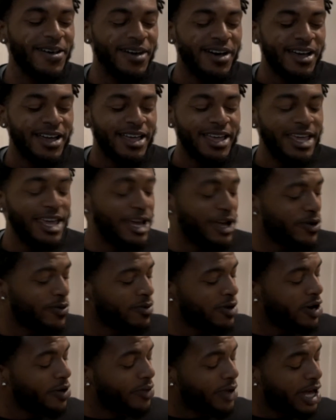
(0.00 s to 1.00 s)
Hit him
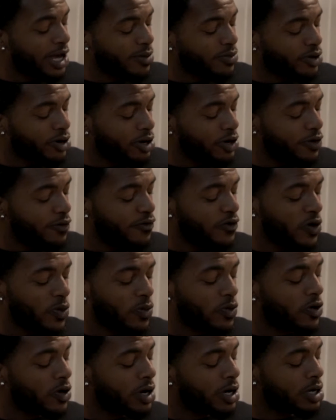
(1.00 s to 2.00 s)
up like, bro, you fuck
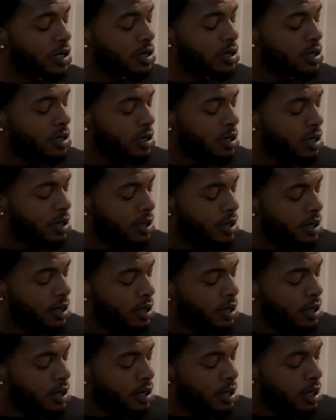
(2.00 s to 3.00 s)
Mariah.
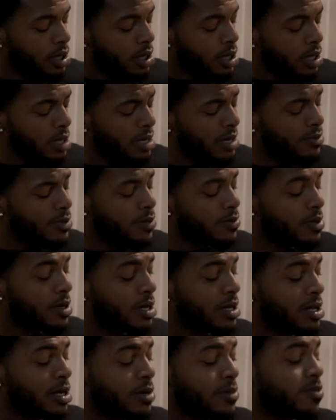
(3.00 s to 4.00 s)
He hit me back
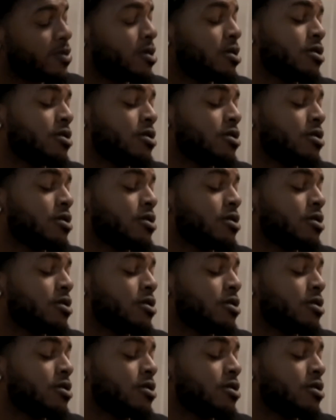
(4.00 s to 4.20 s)
like, bro,